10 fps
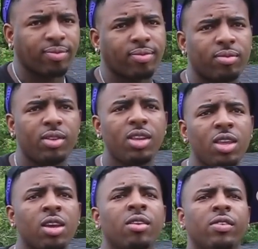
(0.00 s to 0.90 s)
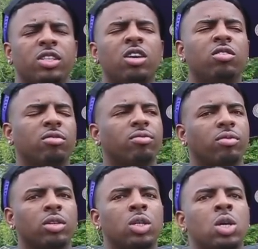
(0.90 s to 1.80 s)
Yeah, yeah, yeah. Who so, y'all gonna
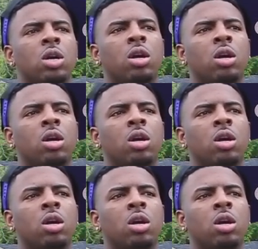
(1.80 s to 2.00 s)
shoot with?